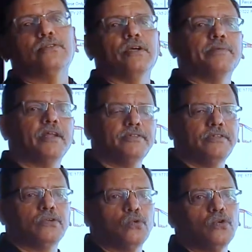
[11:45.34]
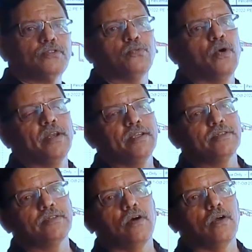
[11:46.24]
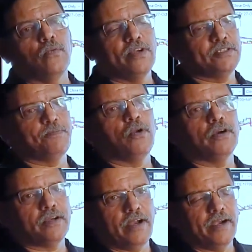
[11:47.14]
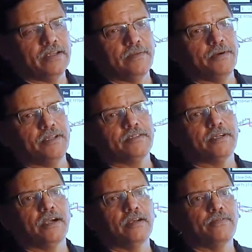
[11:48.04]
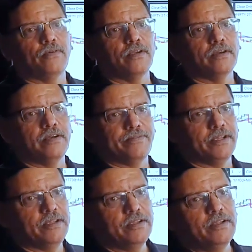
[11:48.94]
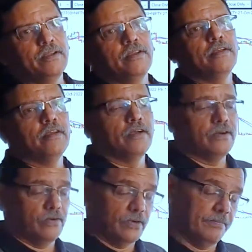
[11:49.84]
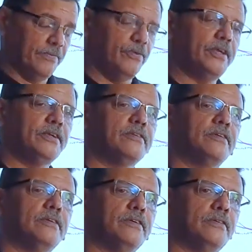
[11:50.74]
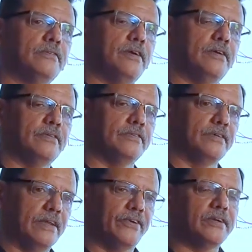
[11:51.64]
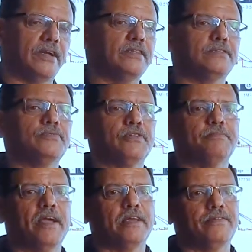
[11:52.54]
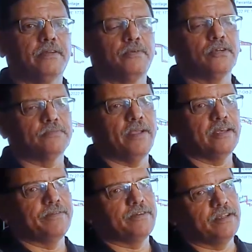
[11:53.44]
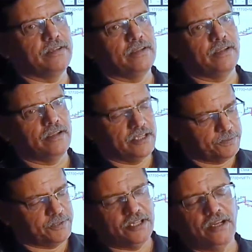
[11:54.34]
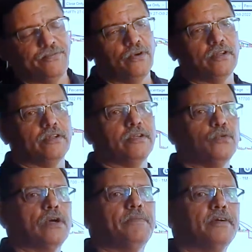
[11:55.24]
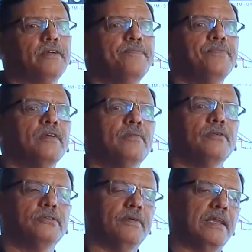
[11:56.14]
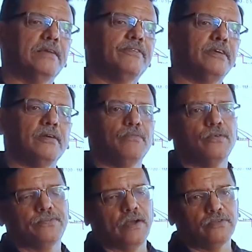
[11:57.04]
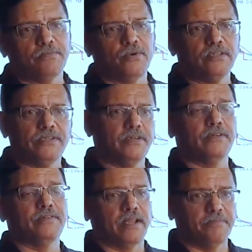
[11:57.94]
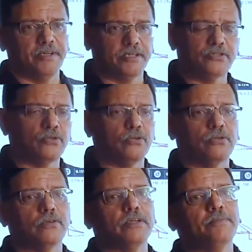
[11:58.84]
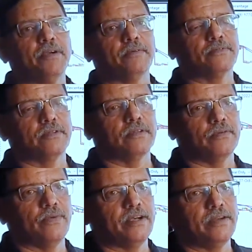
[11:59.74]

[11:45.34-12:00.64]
summarizing the rules, one is always plot at the money straddle for Nifty. Okay, before that, never try this with Bank Nifty, because Bank Nifty, especially if you are a newcomer, because Bank Nifty can move 1000 points even in 10 minutes. So it becomes very